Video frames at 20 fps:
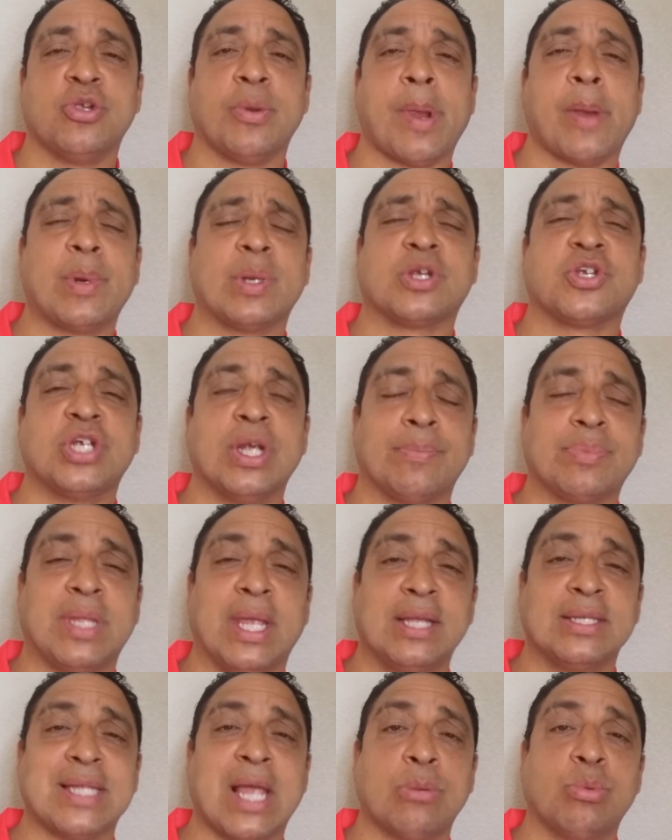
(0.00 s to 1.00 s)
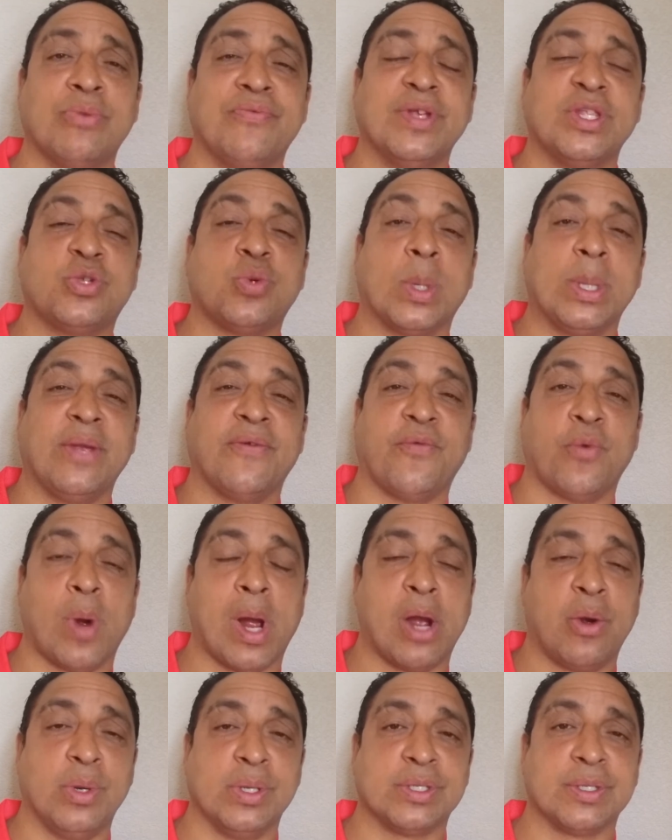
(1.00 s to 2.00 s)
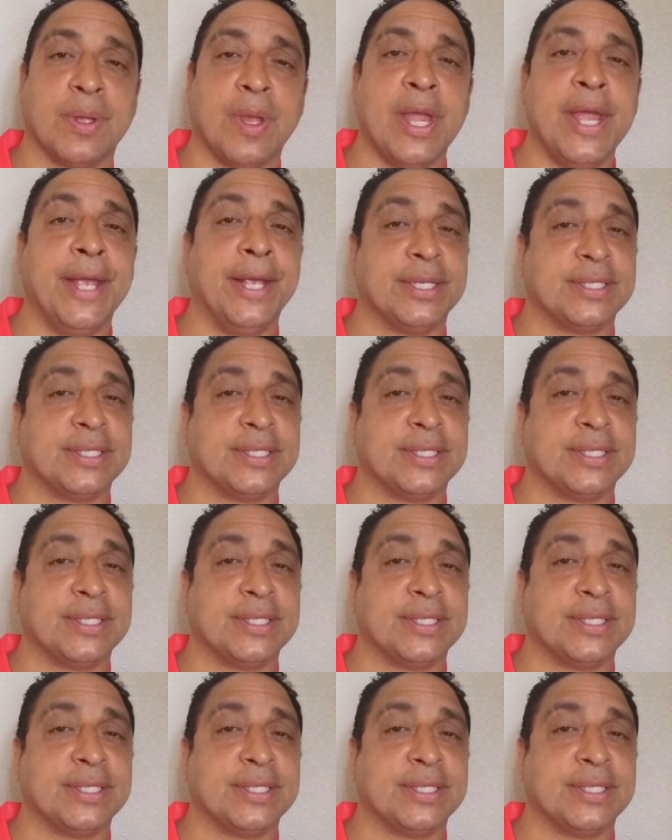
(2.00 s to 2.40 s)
So we're able to ship things out within 24 hours.